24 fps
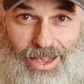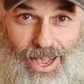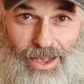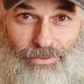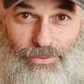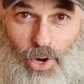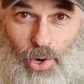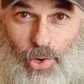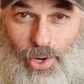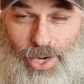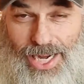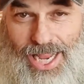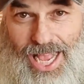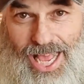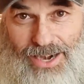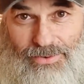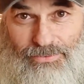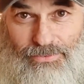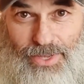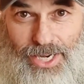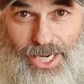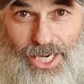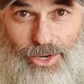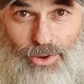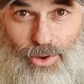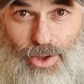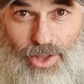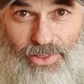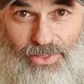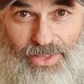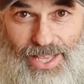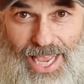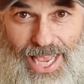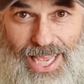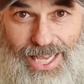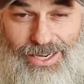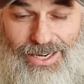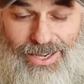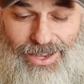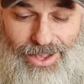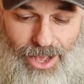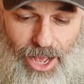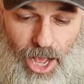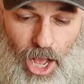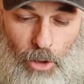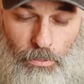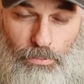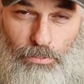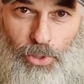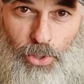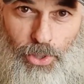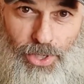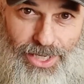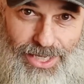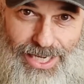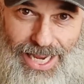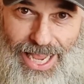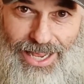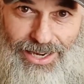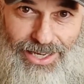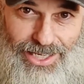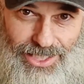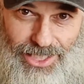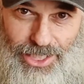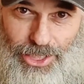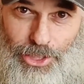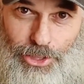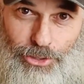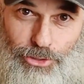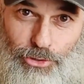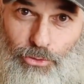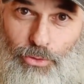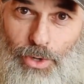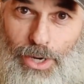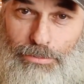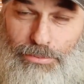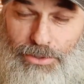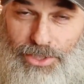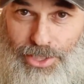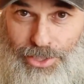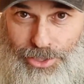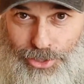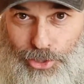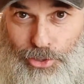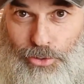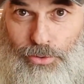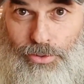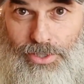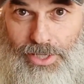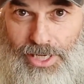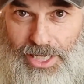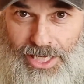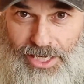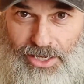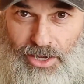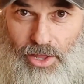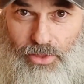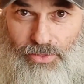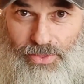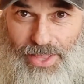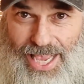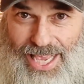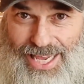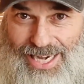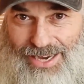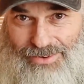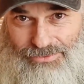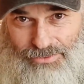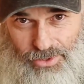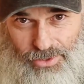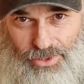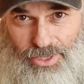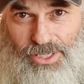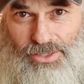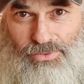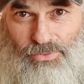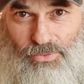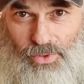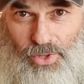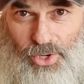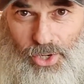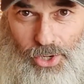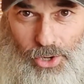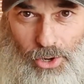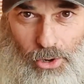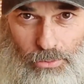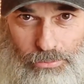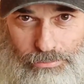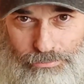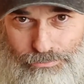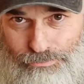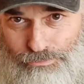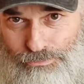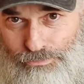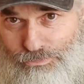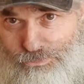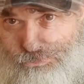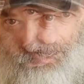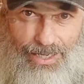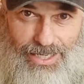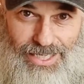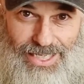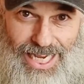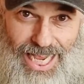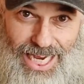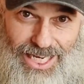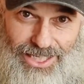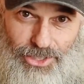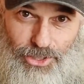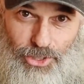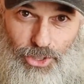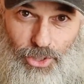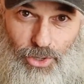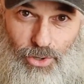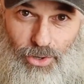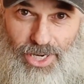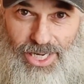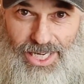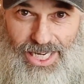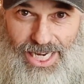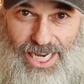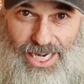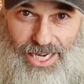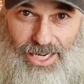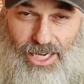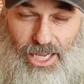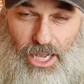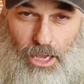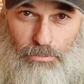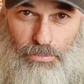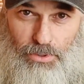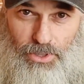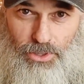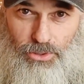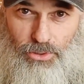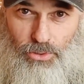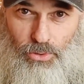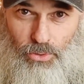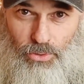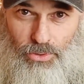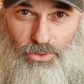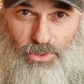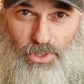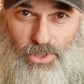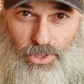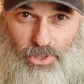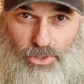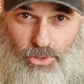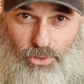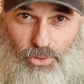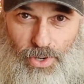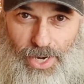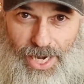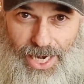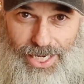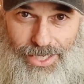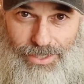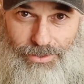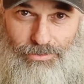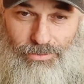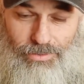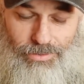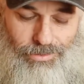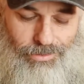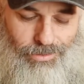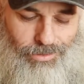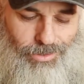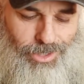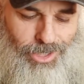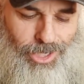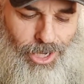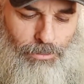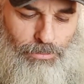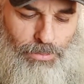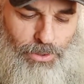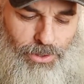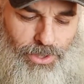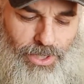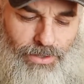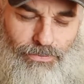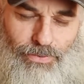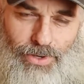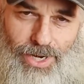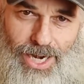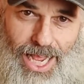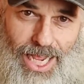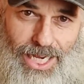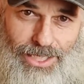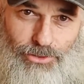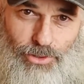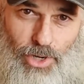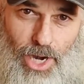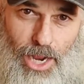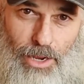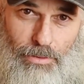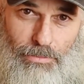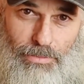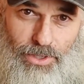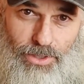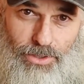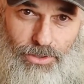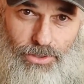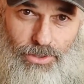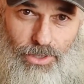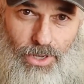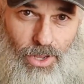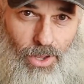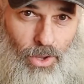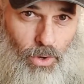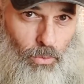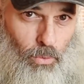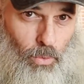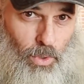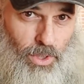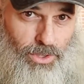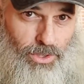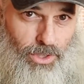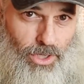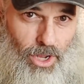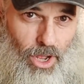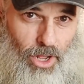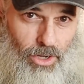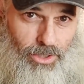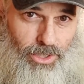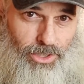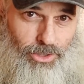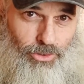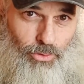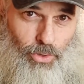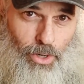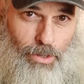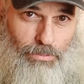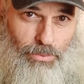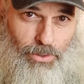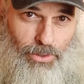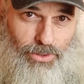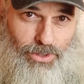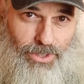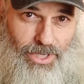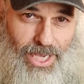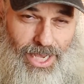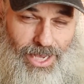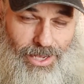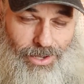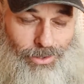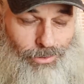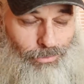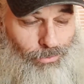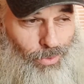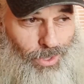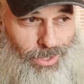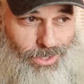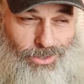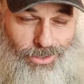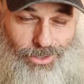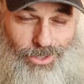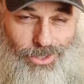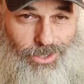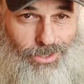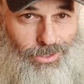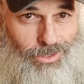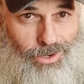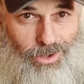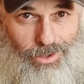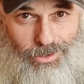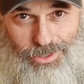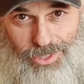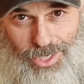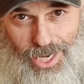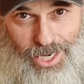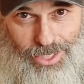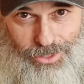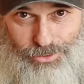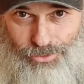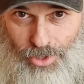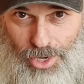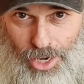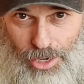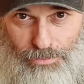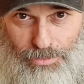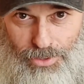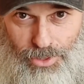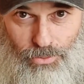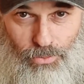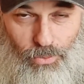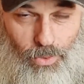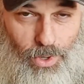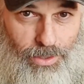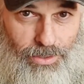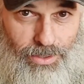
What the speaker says: I've already got a video on that. I'll put it down in the description. You can click on that after this video. Next, you're going to need a couple of tools of the trade. A couple different hydrometers. One's called a triple scale and one's just called a hydrometer.